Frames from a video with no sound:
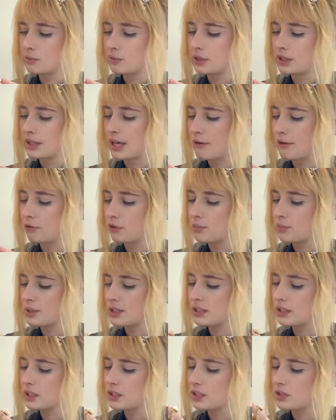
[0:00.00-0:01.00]
that that would
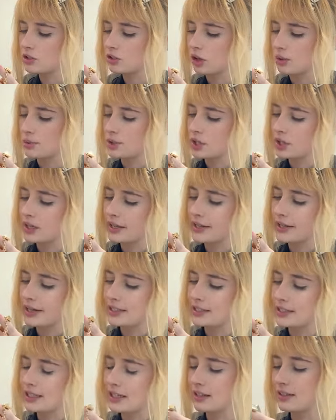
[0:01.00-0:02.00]
be in the description, and
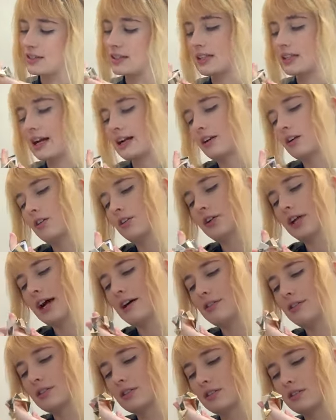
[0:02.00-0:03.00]
I didn't see that called
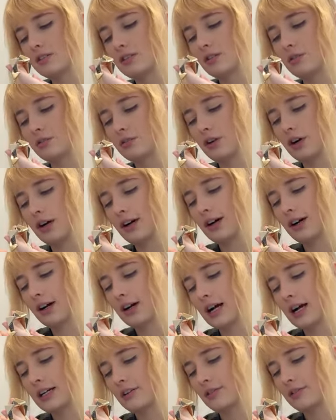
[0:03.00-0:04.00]
out. So, so
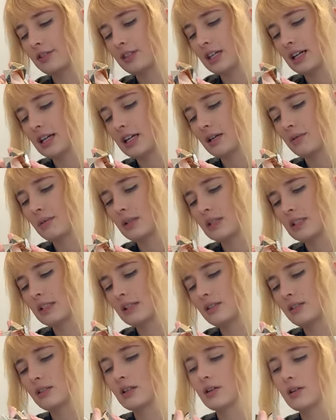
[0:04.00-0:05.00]
far, I don't see any
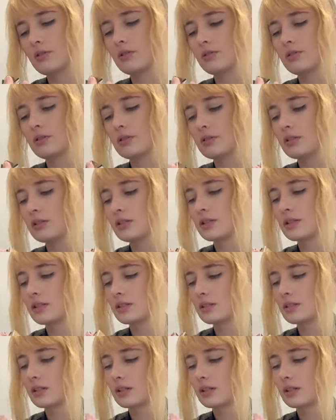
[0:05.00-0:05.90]
missing stones.